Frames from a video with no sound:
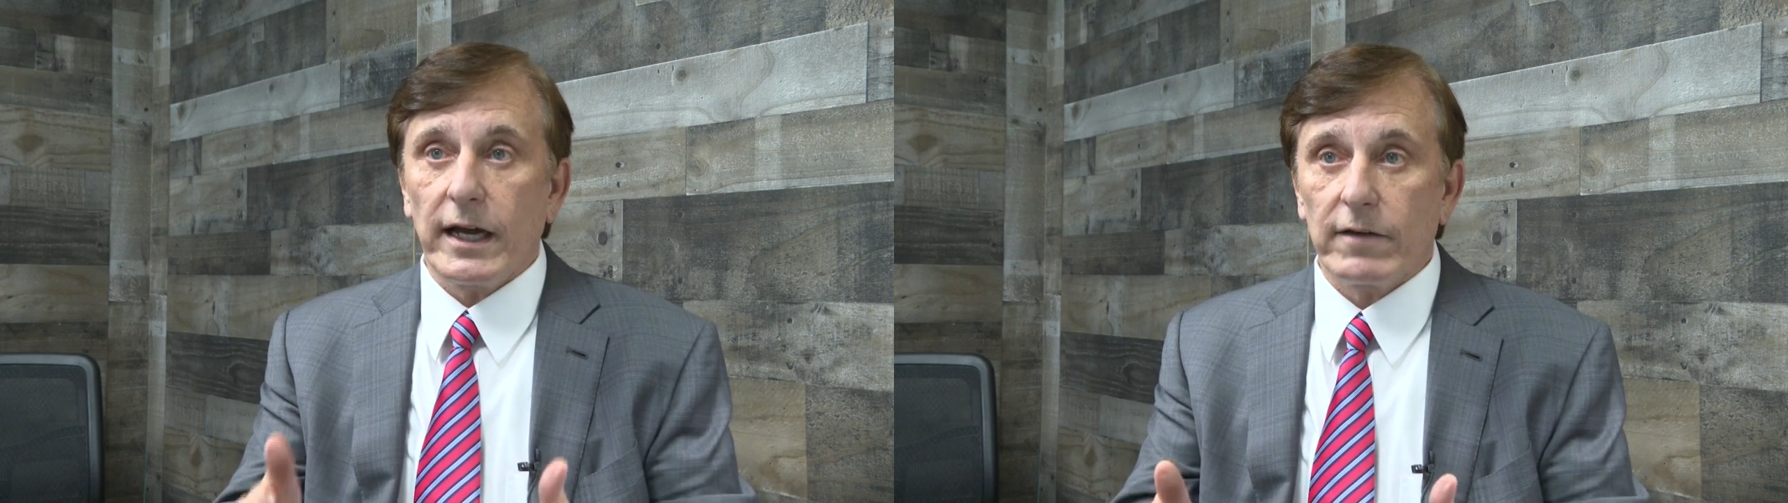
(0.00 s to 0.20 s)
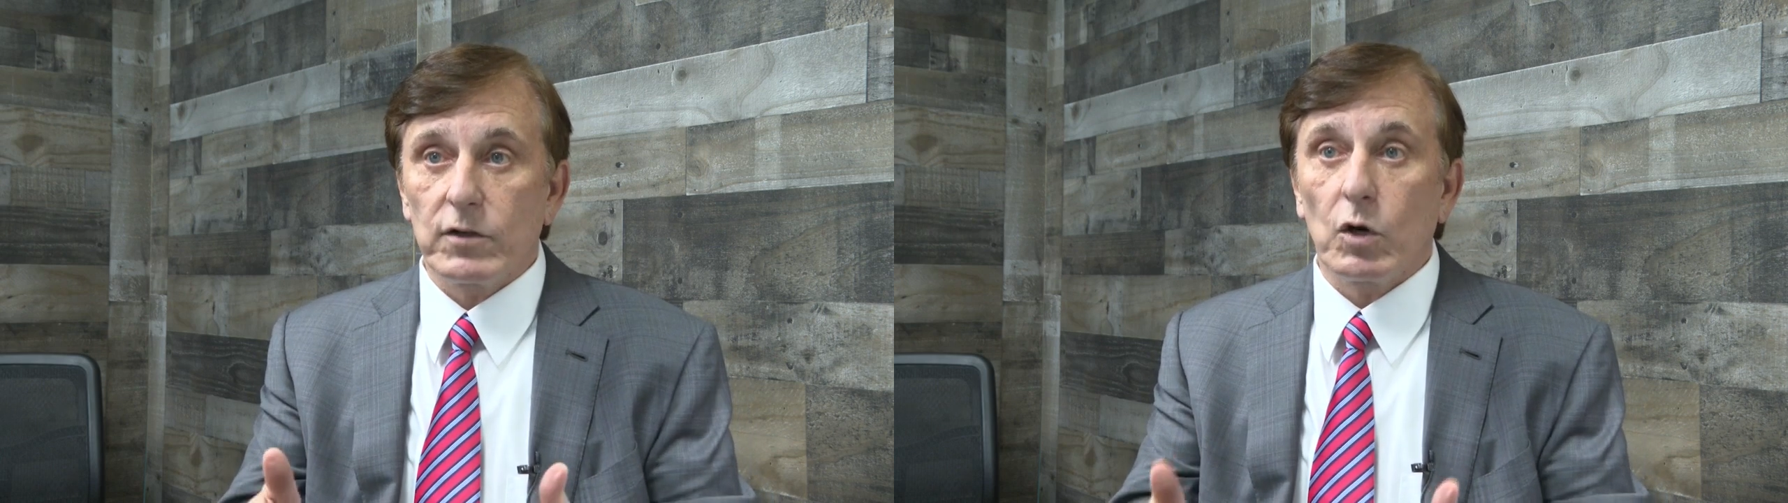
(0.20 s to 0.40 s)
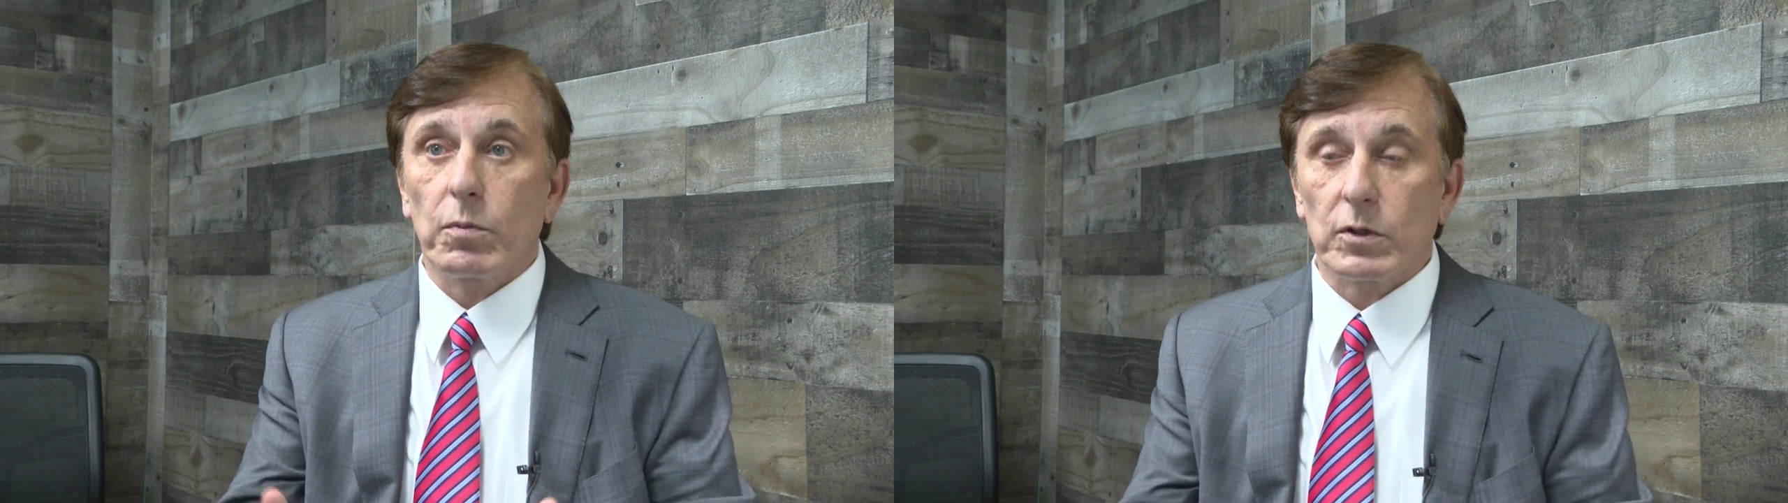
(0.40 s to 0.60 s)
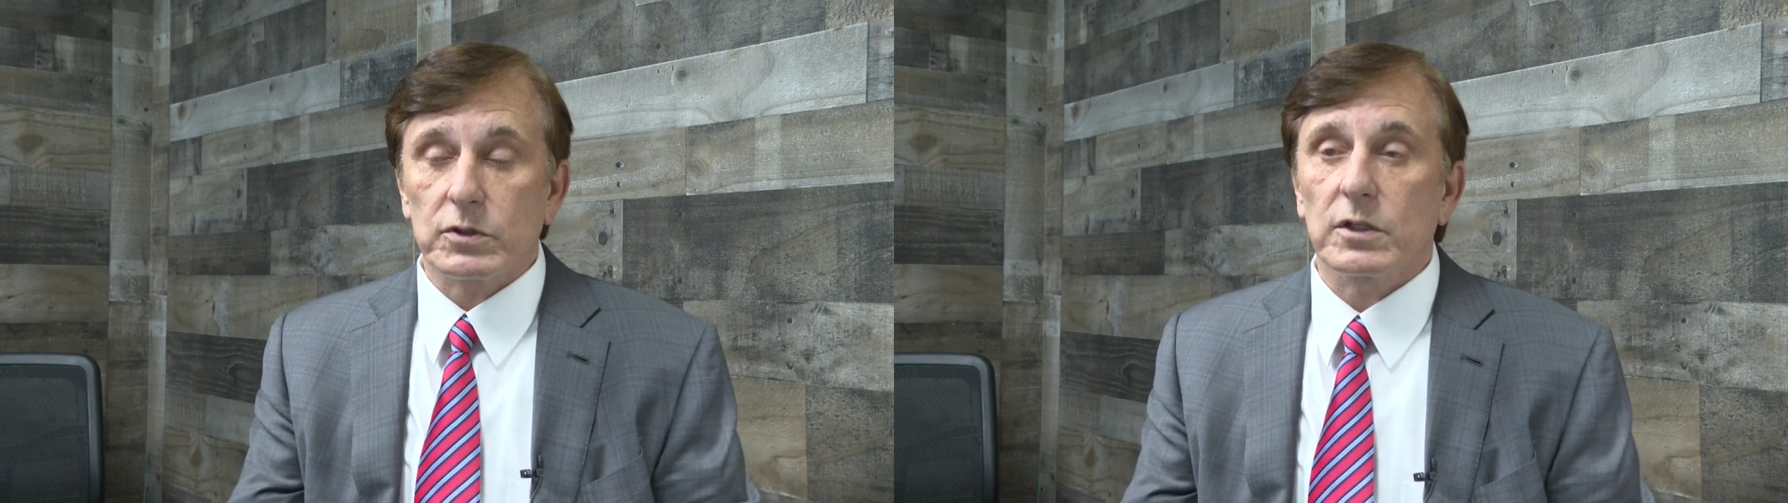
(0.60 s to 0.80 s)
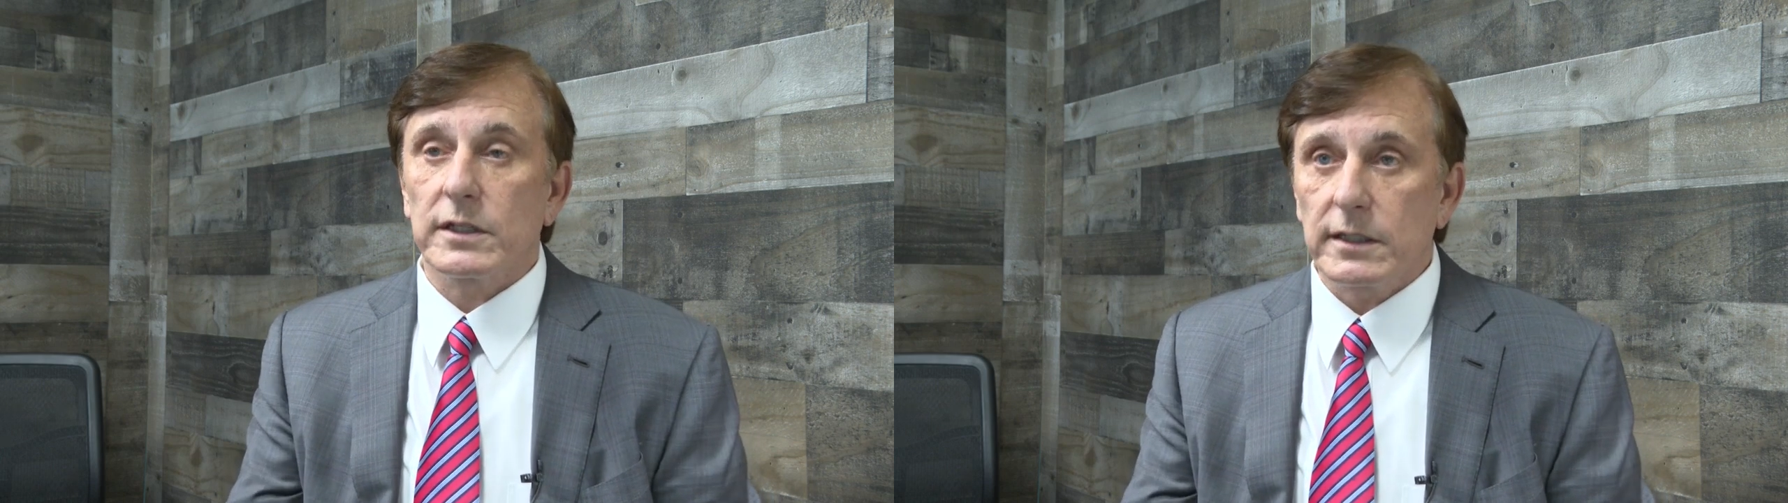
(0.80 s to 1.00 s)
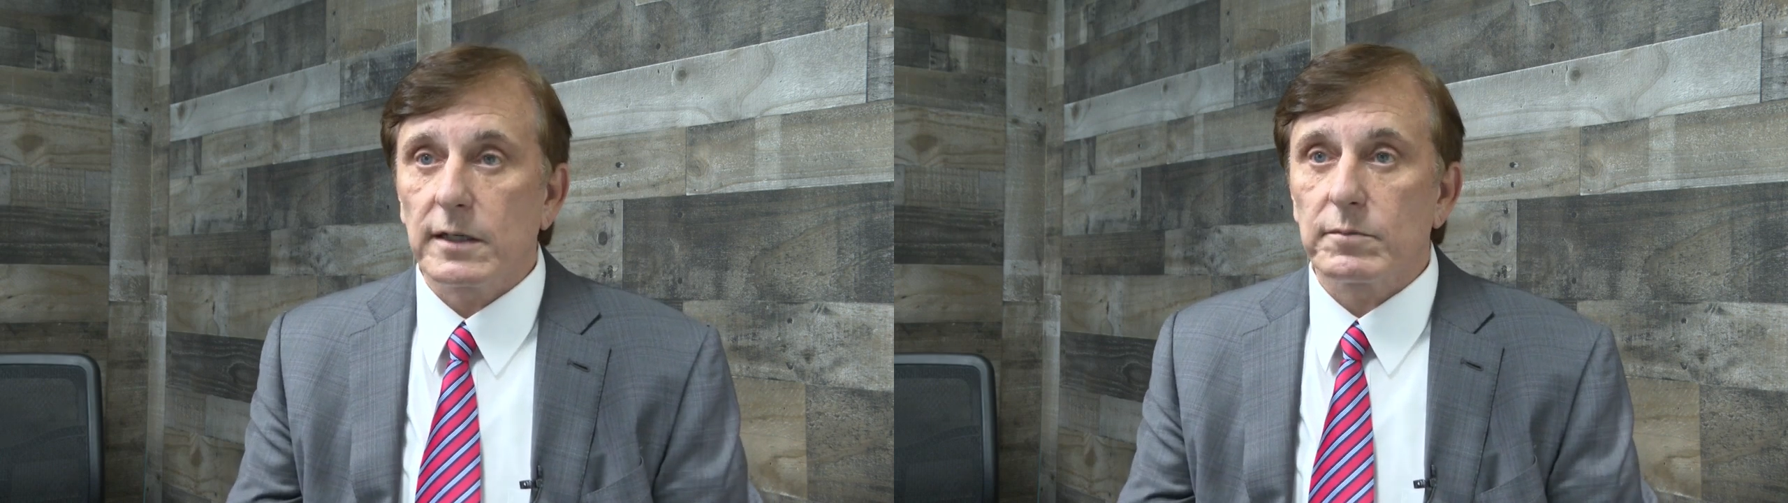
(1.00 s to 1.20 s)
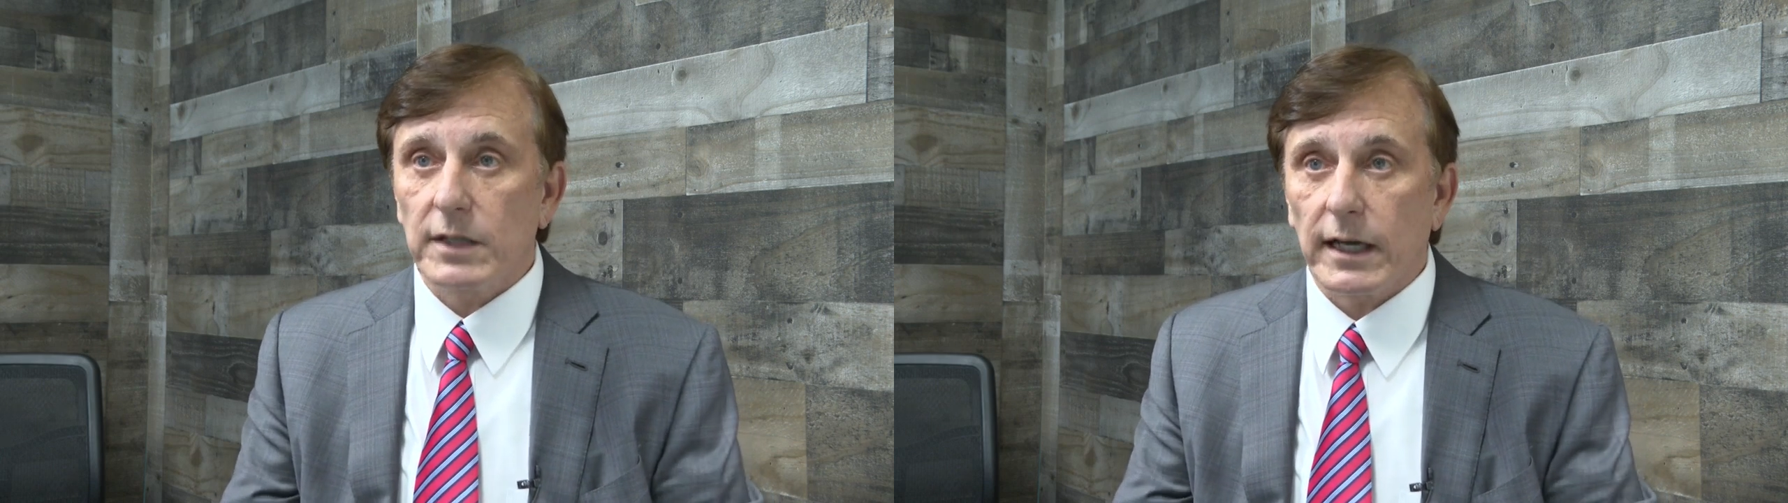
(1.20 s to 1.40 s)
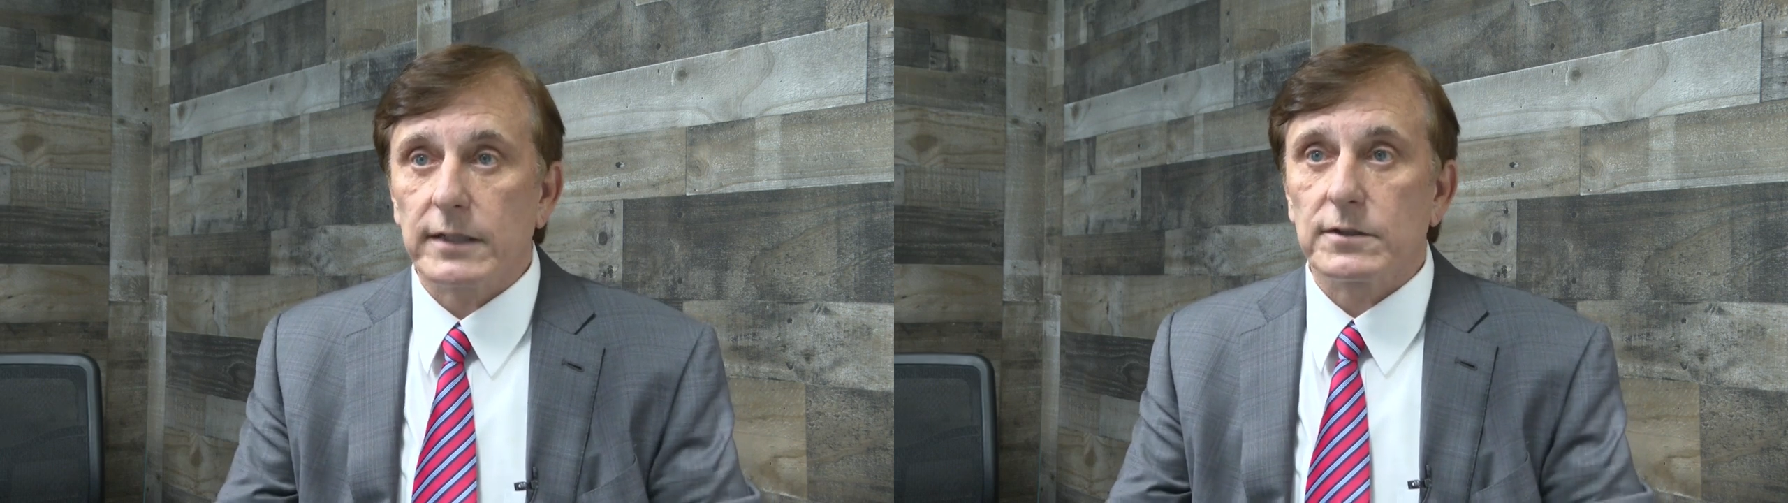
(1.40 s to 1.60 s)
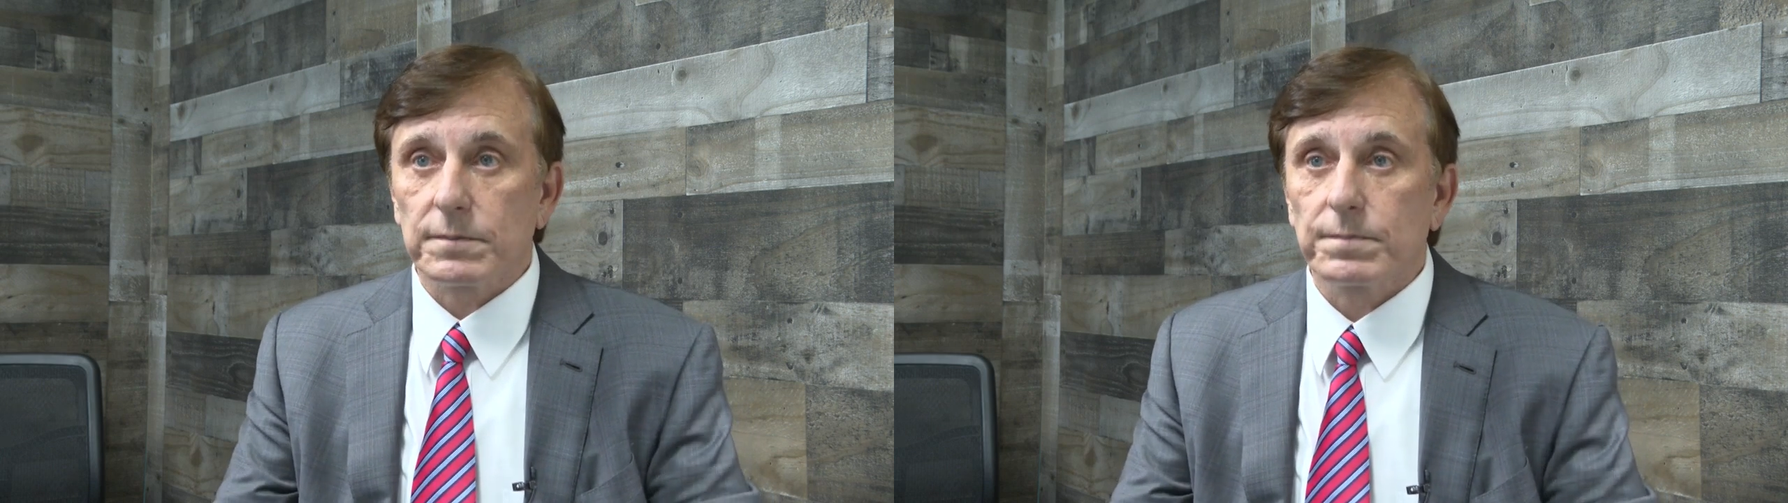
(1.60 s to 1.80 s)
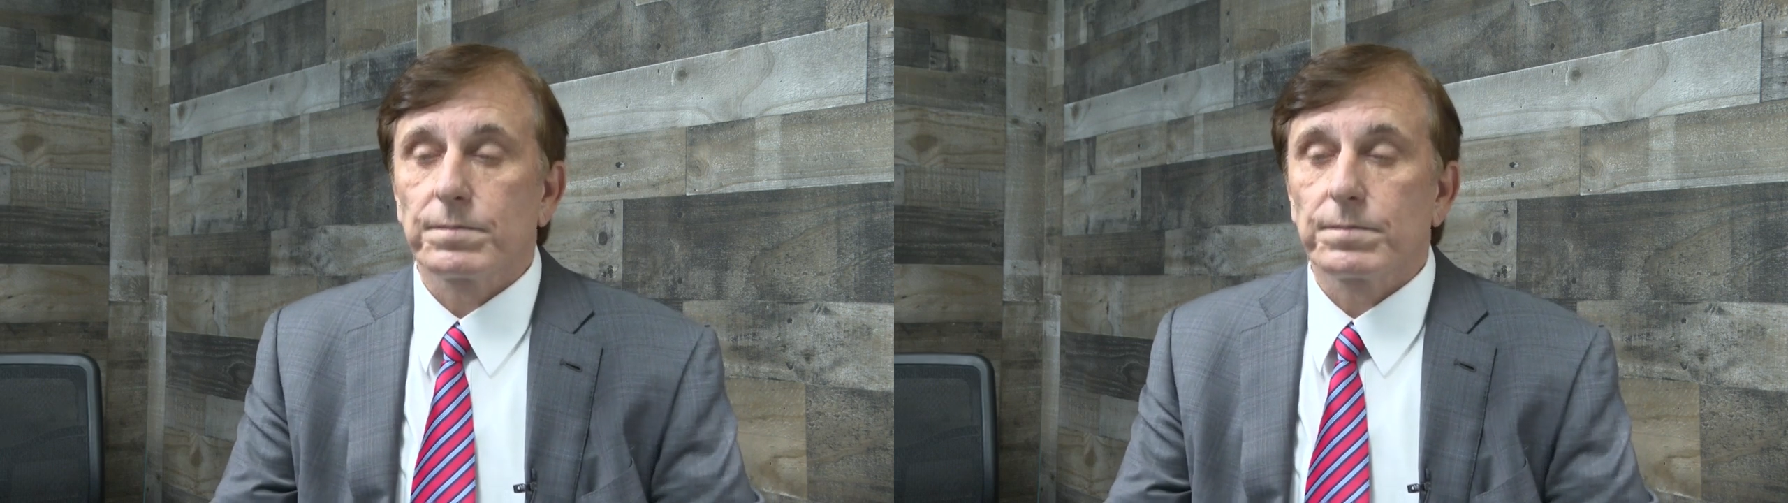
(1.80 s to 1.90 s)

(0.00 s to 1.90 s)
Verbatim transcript: have no personal income tax.